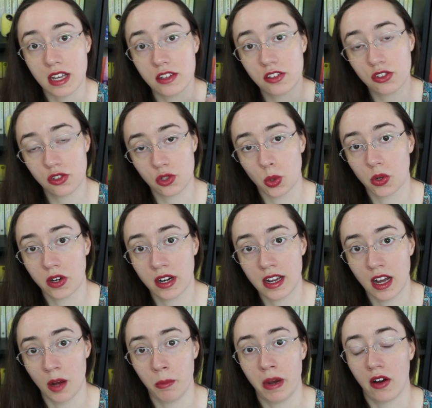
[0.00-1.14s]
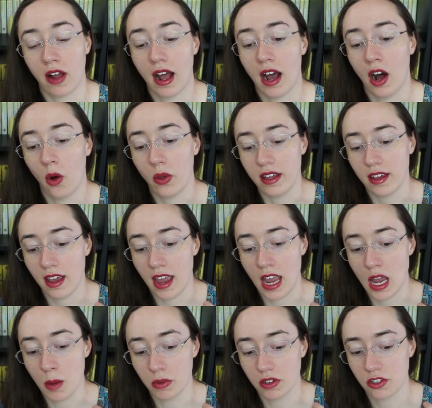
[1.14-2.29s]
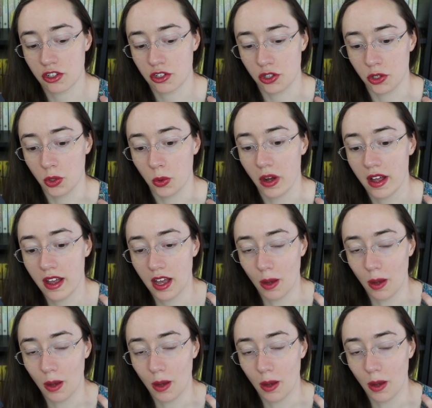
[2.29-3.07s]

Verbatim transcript: his story about how he came to